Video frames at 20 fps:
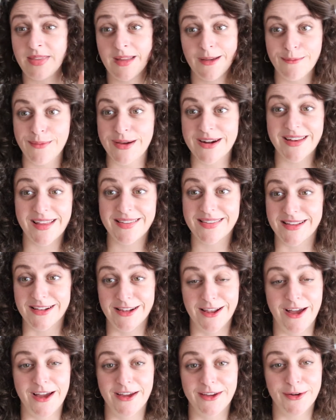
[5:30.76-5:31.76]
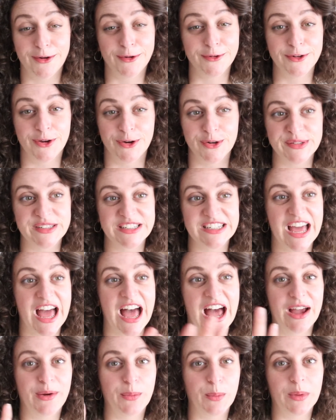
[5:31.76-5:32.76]
Whether that's a lie or not,
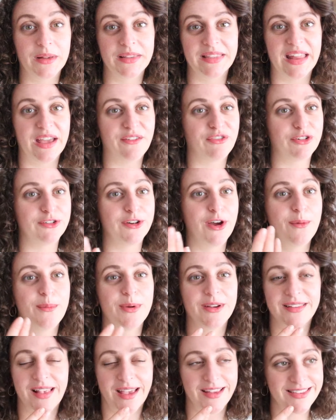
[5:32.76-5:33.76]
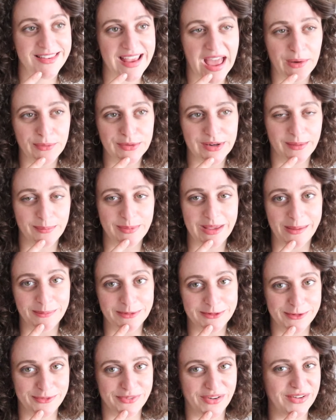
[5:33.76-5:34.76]
I will never know, because I doubt I'll be
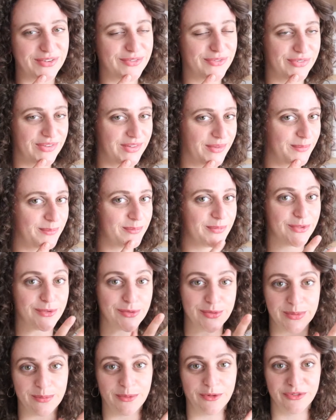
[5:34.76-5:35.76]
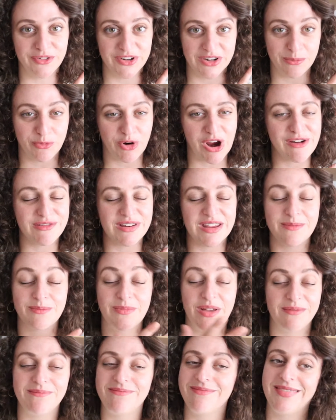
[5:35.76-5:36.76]
able to find film suitable for the Brownie,
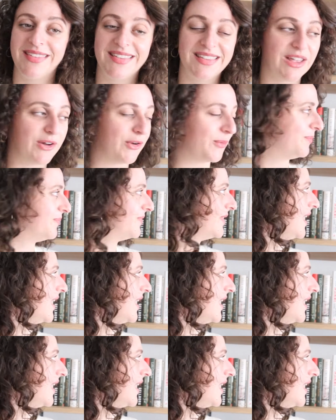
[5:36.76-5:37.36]
but still.